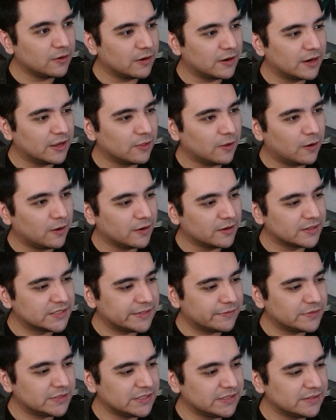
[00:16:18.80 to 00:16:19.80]
LR
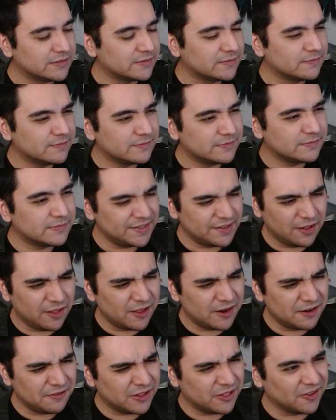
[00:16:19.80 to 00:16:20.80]
17. That's a
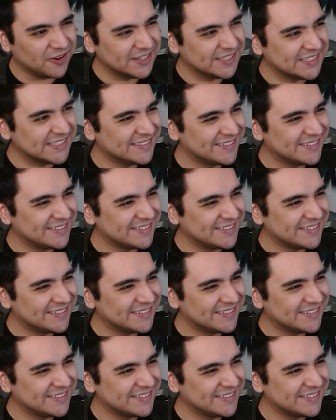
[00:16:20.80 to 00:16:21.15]
lot of LRs.